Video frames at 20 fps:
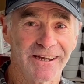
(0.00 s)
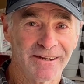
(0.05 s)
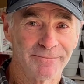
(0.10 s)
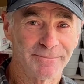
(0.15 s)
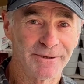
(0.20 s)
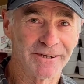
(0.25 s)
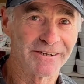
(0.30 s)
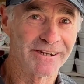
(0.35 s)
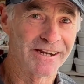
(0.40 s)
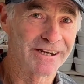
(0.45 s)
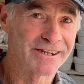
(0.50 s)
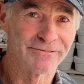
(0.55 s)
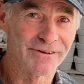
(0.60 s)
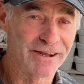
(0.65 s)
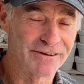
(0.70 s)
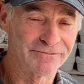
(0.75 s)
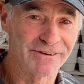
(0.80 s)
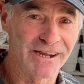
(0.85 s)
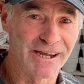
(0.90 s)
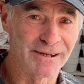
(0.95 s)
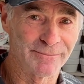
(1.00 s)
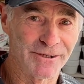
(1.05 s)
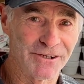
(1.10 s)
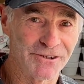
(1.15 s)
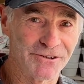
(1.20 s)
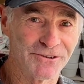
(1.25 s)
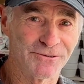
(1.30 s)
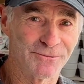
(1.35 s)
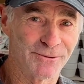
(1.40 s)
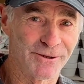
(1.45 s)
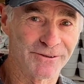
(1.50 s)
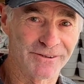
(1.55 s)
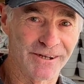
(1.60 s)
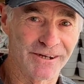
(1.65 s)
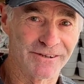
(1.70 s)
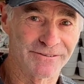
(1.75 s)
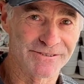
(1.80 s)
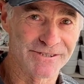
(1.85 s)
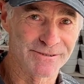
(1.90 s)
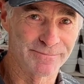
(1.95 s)
but none of our family knew what they
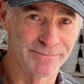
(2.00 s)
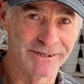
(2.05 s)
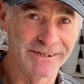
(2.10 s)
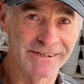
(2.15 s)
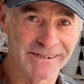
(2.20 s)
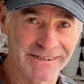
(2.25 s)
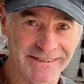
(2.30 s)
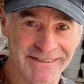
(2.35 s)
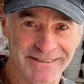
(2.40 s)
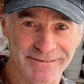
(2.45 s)
were speaking